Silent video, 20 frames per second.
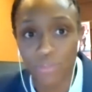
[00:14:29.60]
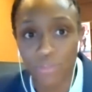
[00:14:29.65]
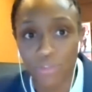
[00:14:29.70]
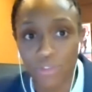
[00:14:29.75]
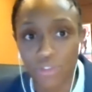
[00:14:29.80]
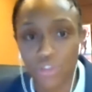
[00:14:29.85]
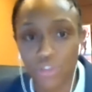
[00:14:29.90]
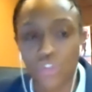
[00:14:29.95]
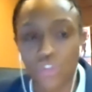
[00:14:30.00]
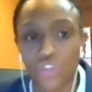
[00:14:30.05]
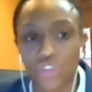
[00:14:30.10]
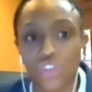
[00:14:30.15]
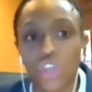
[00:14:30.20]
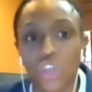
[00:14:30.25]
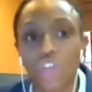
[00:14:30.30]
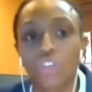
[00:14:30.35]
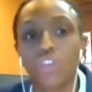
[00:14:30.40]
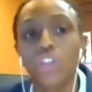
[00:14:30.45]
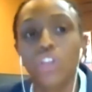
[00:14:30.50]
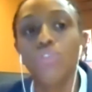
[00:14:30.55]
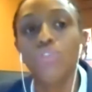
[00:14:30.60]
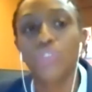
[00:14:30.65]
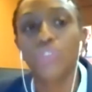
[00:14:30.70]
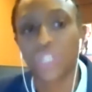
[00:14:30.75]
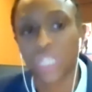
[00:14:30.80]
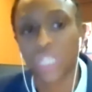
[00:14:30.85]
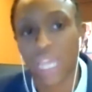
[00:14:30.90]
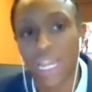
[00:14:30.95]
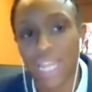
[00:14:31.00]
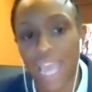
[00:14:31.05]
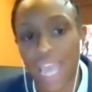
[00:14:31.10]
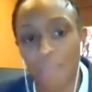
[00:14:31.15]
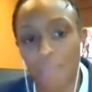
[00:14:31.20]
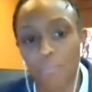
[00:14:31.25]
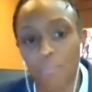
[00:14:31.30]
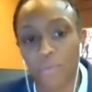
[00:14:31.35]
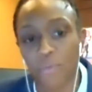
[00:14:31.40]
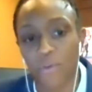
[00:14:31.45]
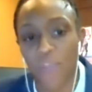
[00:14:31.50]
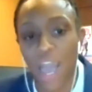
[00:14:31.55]
solution
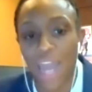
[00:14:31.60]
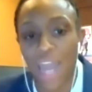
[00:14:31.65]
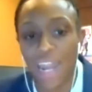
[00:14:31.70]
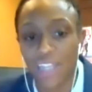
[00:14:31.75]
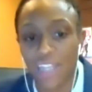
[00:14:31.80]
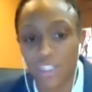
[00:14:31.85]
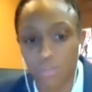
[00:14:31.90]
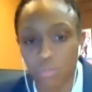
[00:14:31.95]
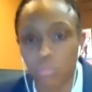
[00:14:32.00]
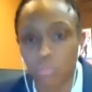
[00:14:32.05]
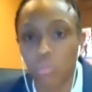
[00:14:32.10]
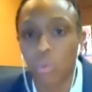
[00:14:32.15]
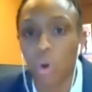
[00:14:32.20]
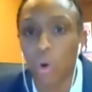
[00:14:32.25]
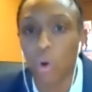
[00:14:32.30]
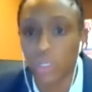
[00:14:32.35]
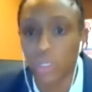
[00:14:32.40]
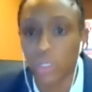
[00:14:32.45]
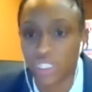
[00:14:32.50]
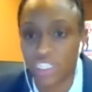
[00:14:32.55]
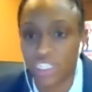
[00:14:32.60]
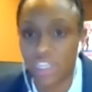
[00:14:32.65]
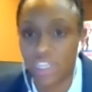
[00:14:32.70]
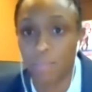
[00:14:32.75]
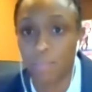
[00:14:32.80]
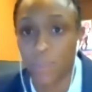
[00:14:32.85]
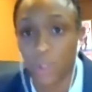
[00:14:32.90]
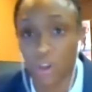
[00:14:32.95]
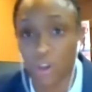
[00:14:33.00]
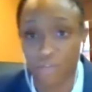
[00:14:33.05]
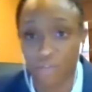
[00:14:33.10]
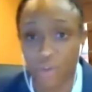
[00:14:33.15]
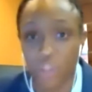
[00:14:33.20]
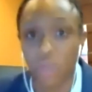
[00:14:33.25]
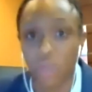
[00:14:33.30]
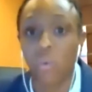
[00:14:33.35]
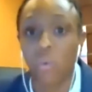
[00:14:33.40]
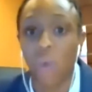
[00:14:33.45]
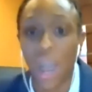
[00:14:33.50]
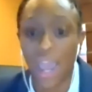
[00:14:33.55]
and product more simpler for the
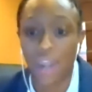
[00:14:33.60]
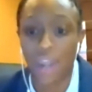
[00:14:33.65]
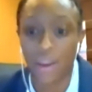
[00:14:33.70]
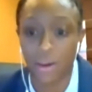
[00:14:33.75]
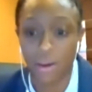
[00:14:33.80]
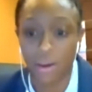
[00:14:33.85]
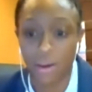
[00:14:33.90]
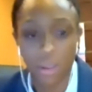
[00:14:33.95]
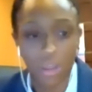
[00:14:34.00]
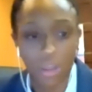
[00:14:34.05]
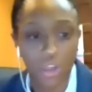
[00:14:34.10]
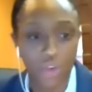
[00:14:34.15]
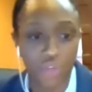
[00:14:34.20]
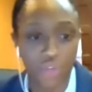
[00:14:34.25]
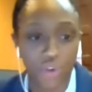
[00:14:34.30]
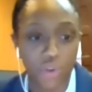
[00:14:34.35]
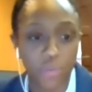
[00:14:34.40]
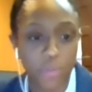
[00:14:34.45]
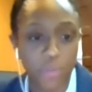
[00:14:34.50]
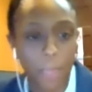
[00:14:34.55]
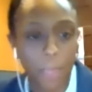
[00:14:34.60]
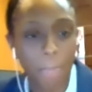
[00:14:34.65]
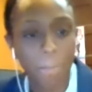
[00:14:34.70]
wider group.